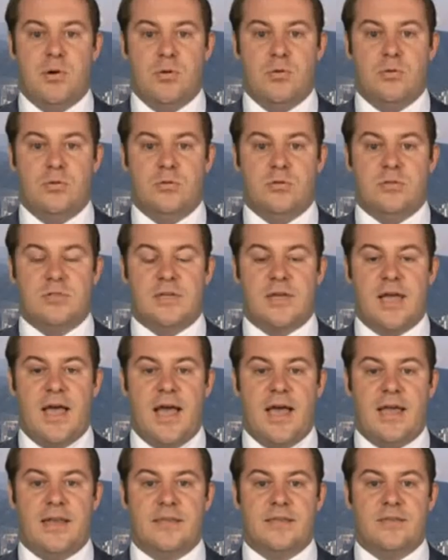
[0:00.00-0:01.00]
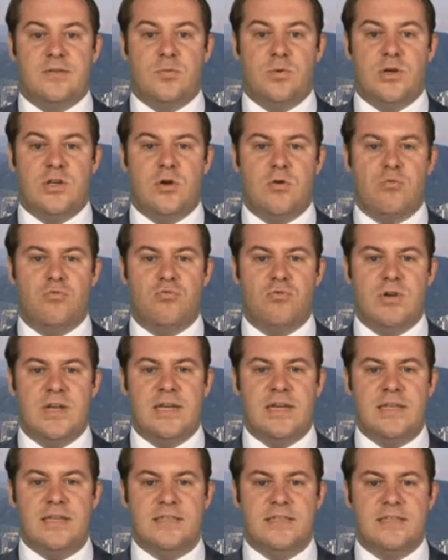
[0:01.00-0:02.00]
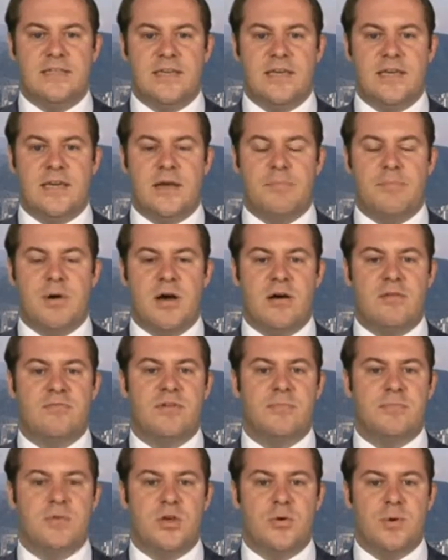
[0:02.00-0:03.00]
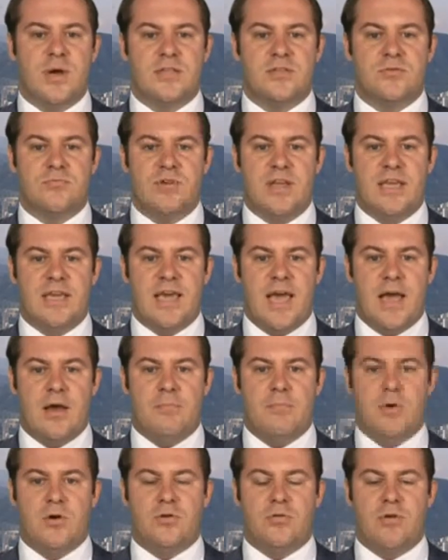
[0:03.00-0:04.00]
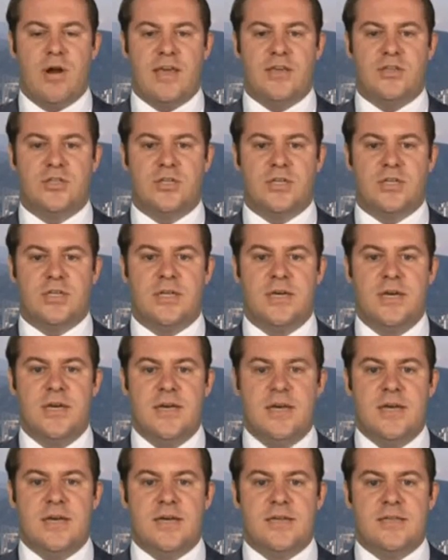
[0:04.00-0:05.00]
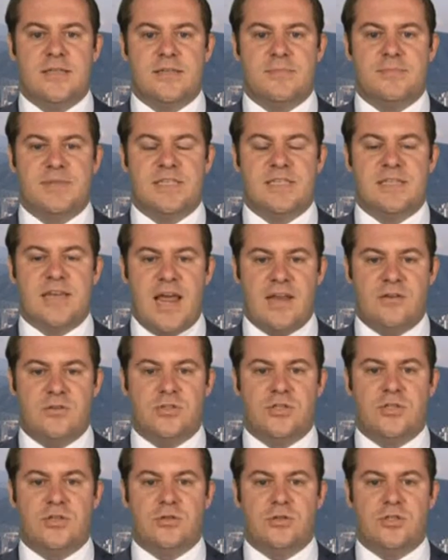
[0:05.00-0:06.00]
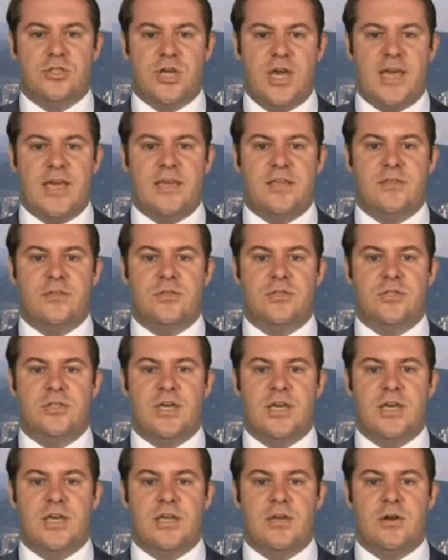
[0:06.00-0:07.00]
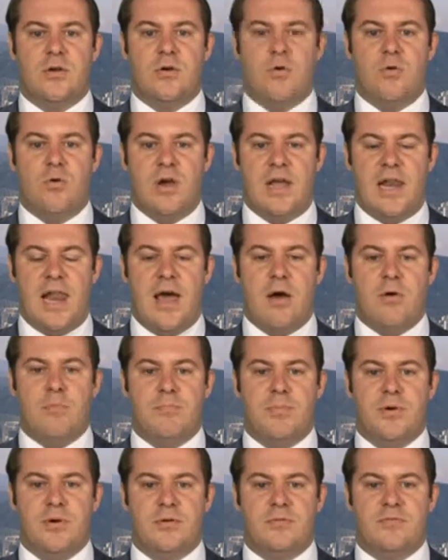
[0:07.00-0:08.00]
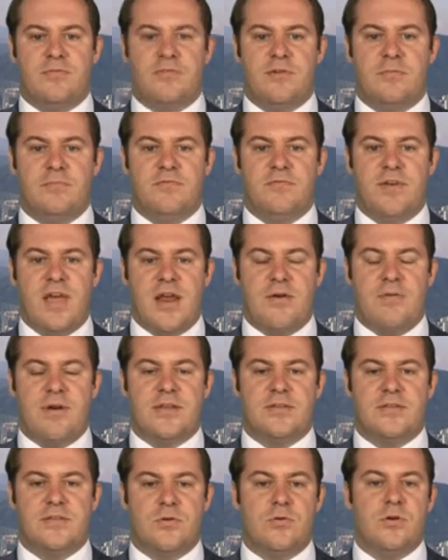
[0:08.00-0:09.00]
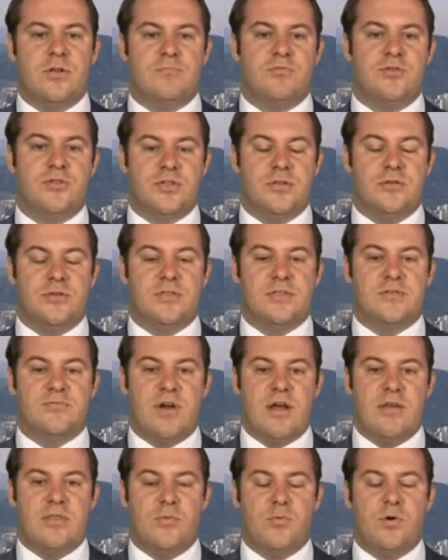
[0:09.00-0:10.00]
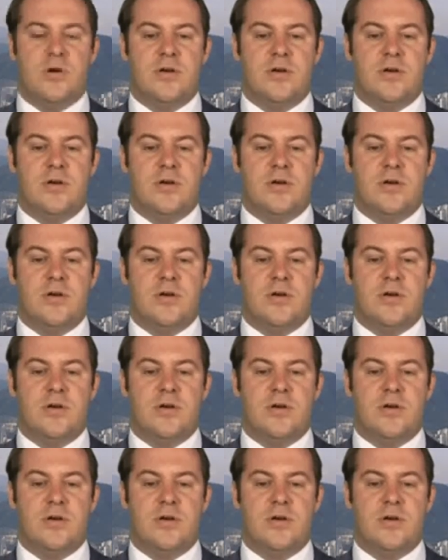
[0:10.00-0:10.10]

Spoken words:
pulled, and we're not really seeing, apart from US rig count moderation, a substantial change in oil output from various oil producers around the